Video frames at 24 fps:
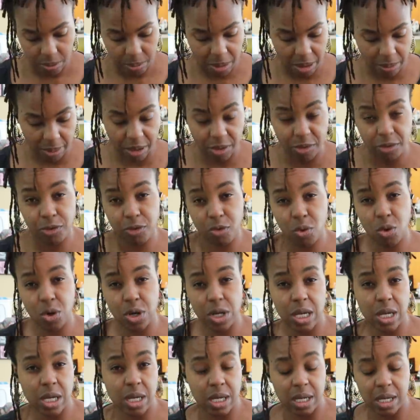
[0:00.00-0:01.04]
maybe a
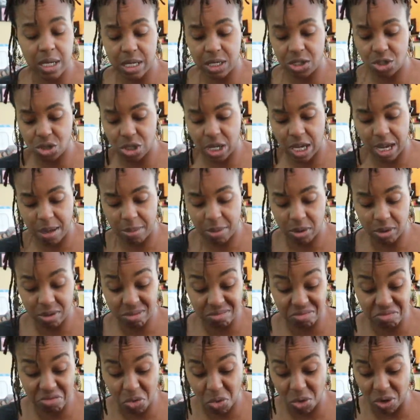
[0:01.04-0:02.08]
40-inch cable,
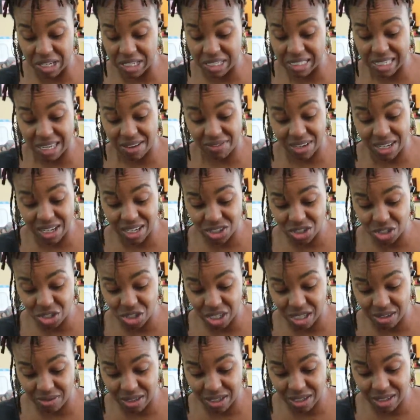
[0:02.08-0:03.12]

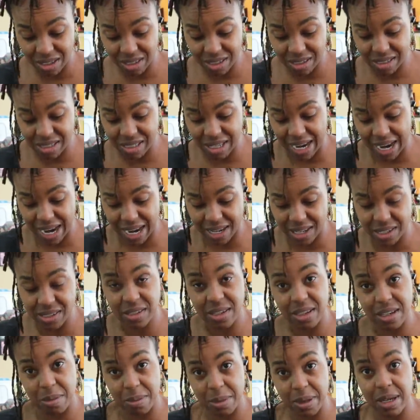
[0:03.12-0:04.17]
47-inch even, because the hat is
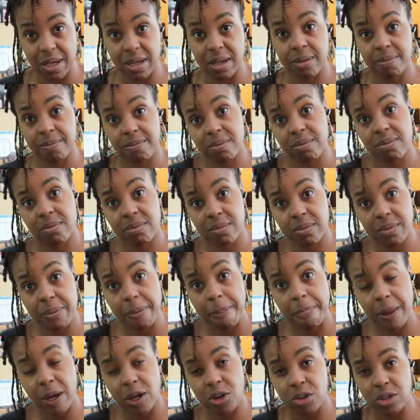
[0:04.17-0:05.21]
going to be
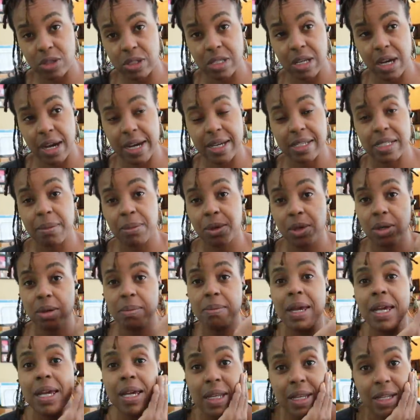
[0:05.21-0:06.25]
a good size. I'm going to
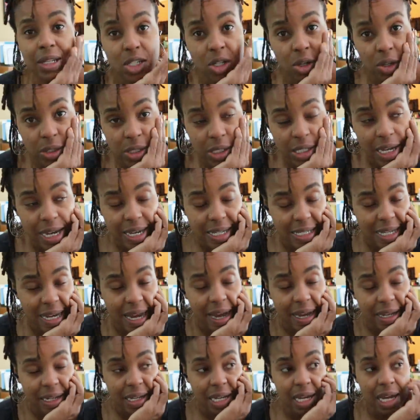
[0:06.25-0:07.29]
make an adult-size
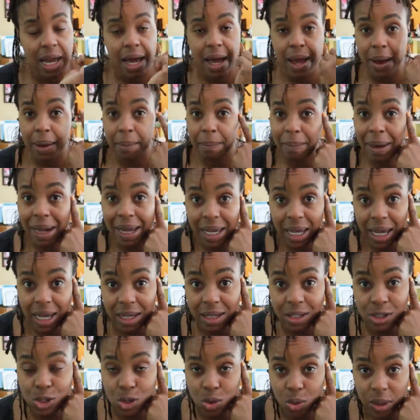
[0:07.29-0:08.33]
hat. My
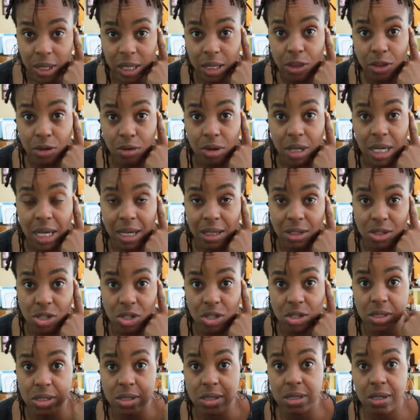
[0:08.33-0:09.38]
head is 23
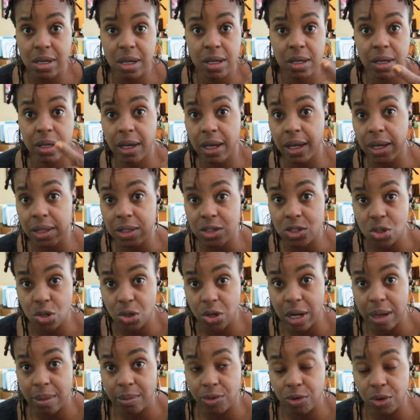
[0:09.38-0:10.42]
inches in
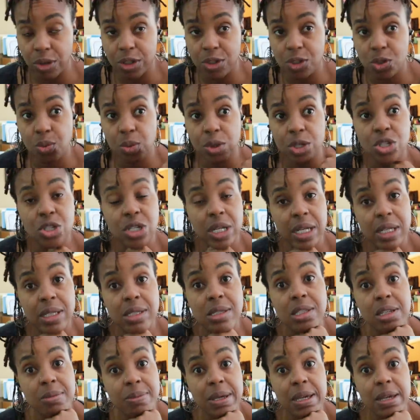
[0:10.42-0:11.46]
circumference, which
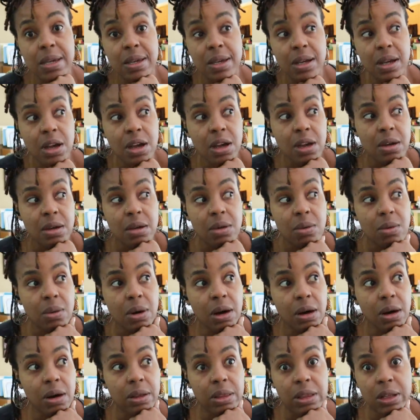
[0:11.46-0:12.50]
tends to be
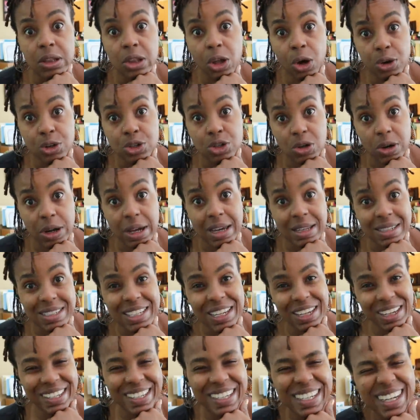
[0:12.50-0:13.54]
on the larger
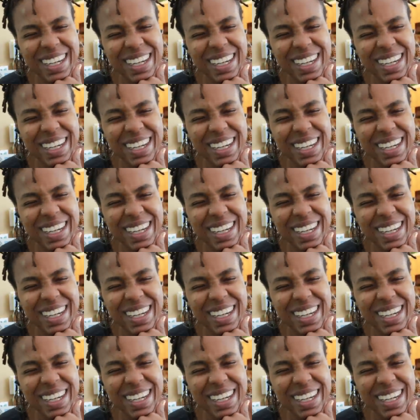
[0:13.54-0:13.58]
end.